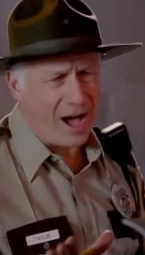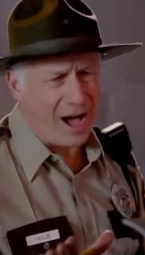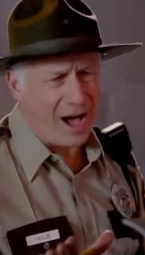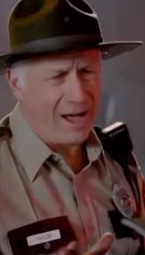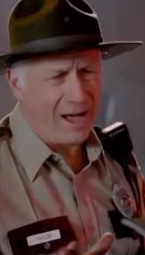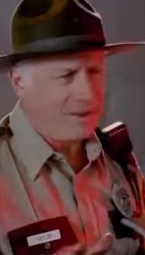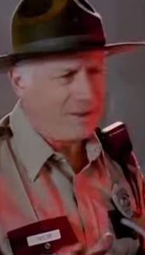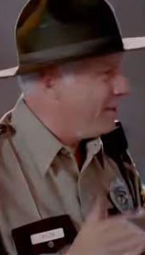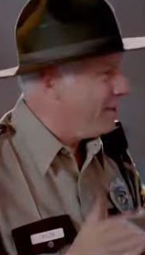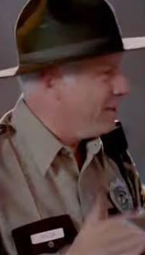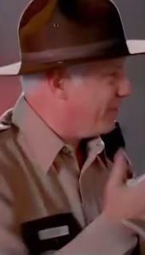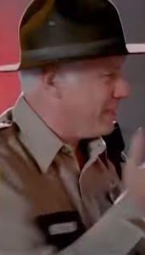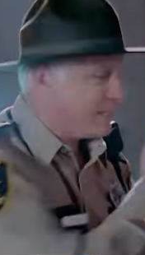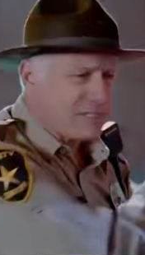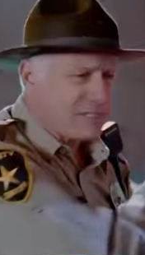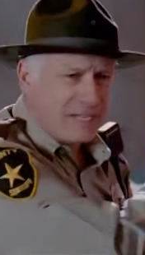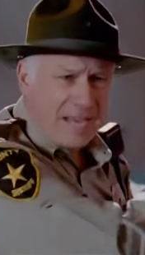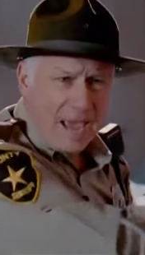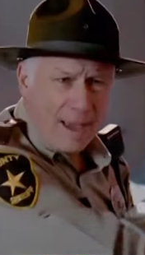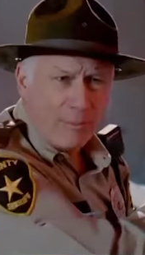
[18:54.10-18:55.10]
then talks to
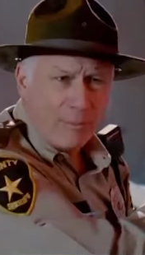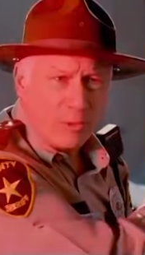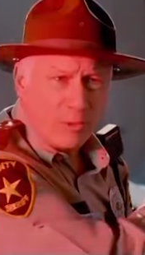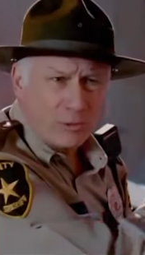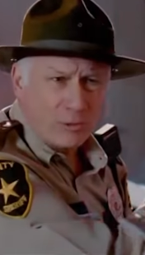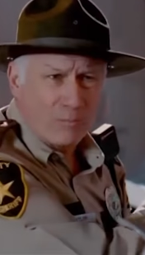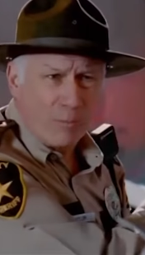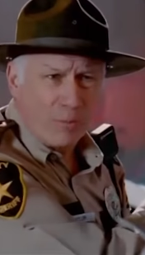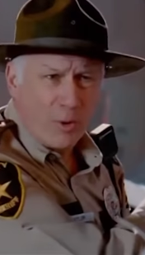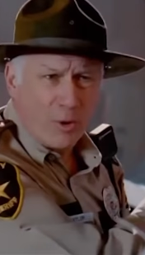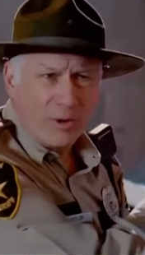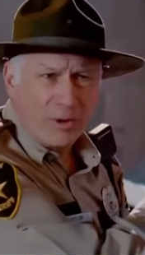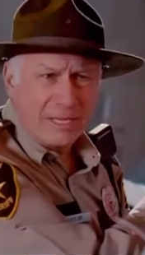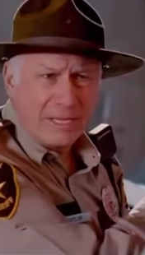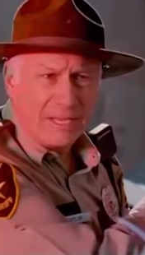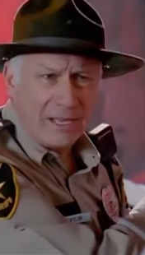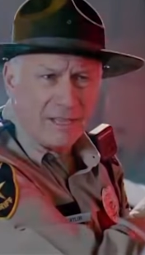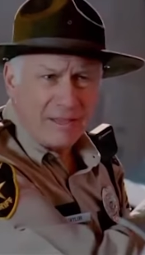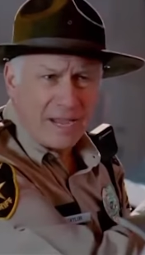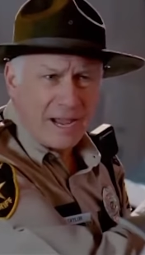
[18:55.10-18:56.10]
a sheriff played by
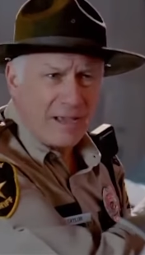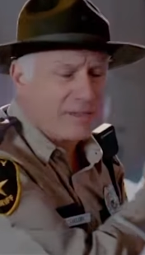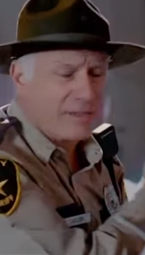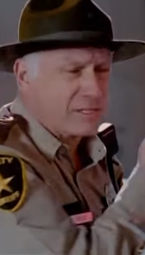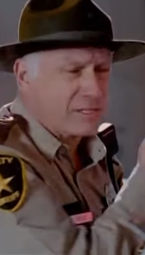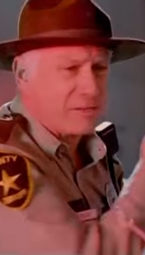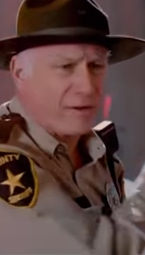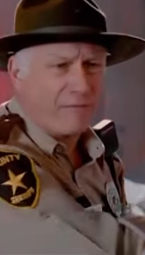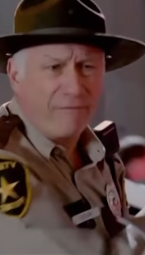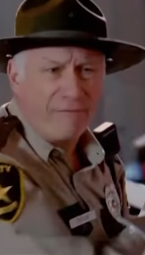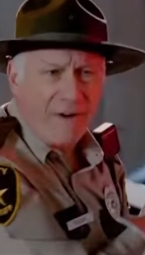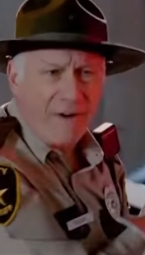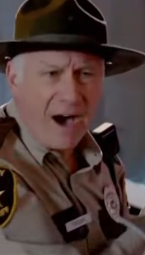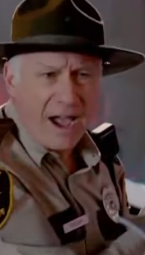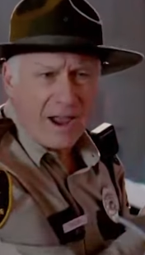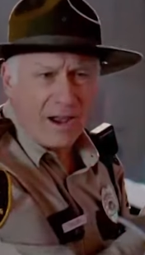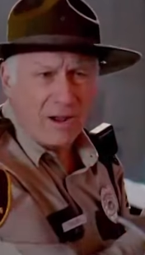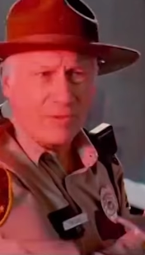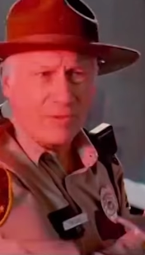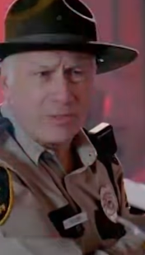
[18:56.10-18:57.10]
John Travolta's brother
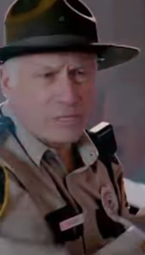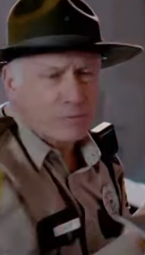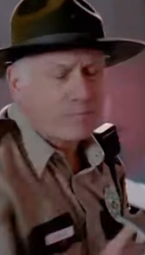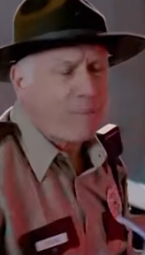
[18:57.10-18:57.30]
for some